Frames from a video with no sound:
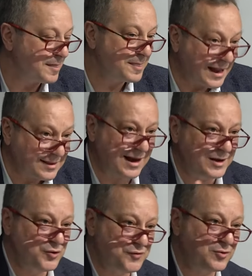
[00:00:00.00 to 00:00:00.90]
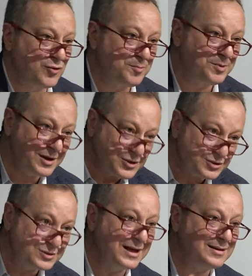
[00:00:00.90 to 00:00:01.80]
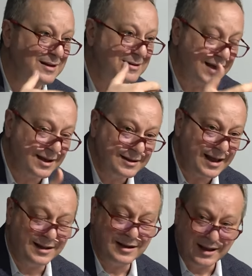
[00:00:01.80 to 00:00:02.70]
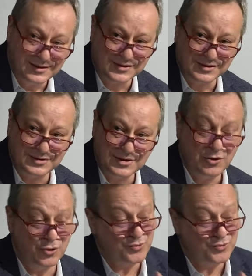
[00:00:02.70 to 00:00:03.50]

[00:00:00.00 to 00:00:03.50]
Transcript: That kind of a cooperation that then enhances or